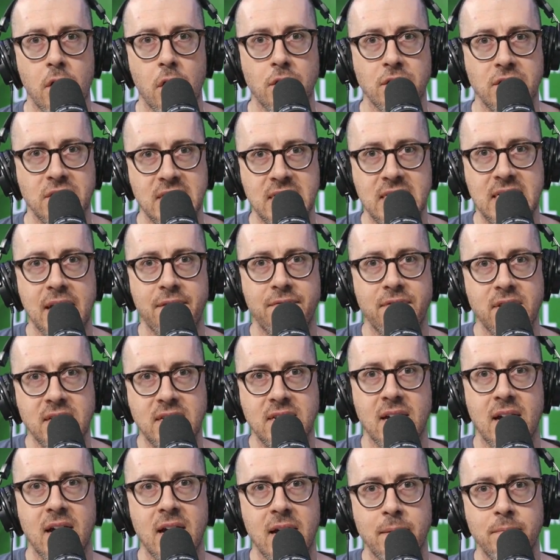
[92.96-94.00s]
are 7
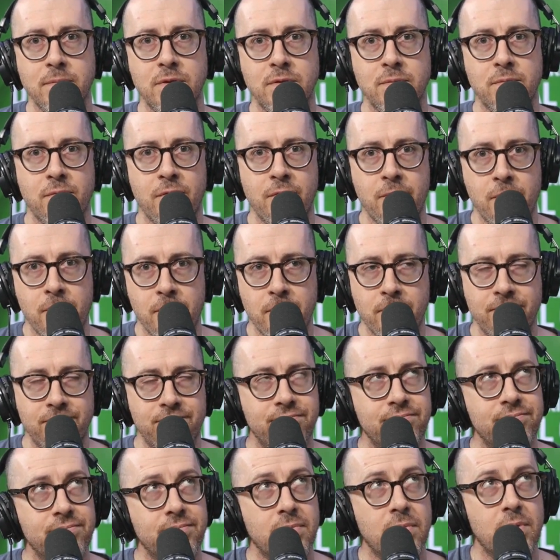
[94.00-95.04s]
times
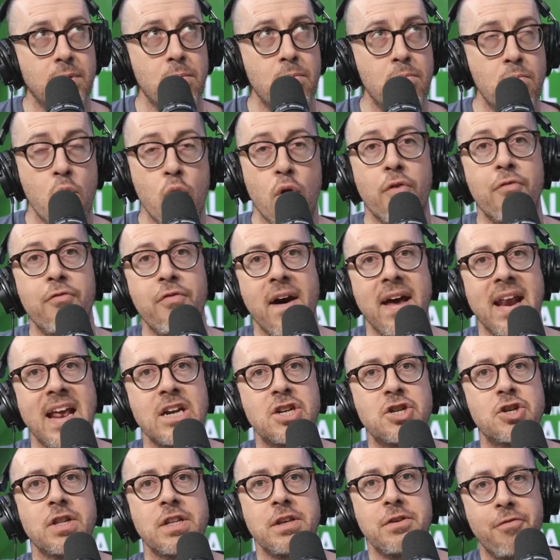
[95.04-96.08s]
more
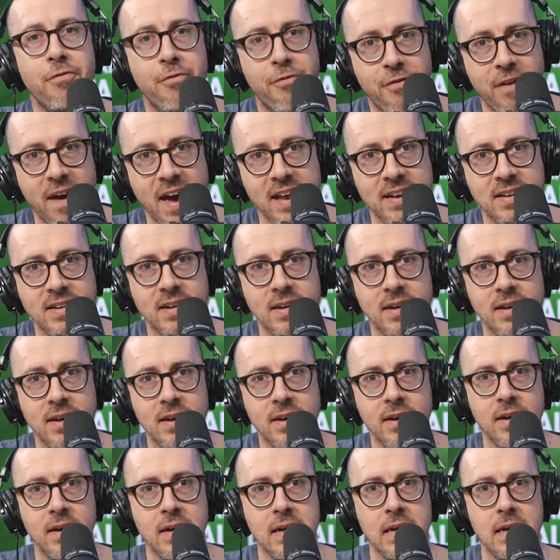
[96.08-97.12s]
financially fit
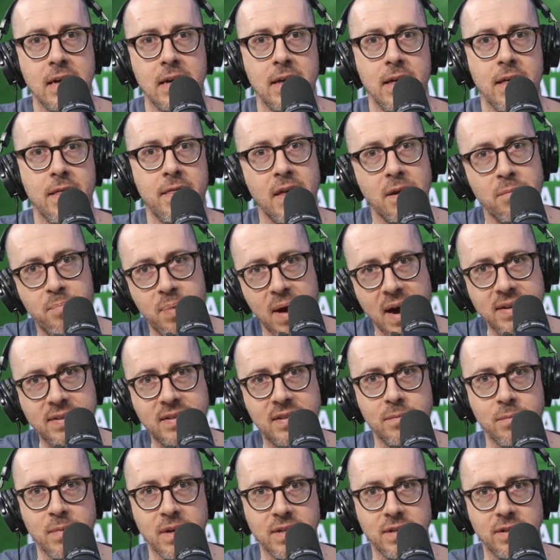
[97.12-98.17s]
than
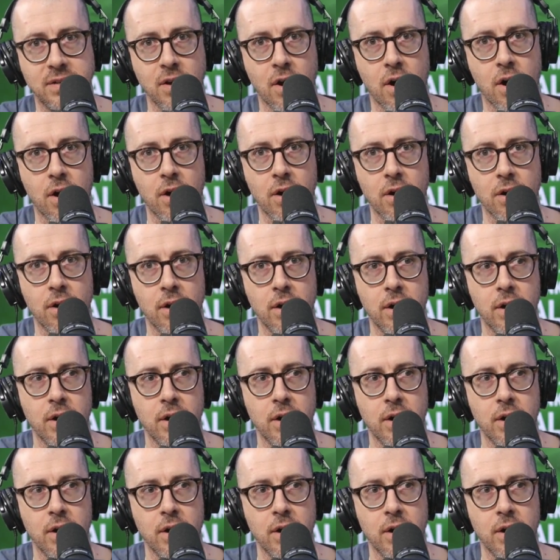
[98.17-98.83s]
pessimists are.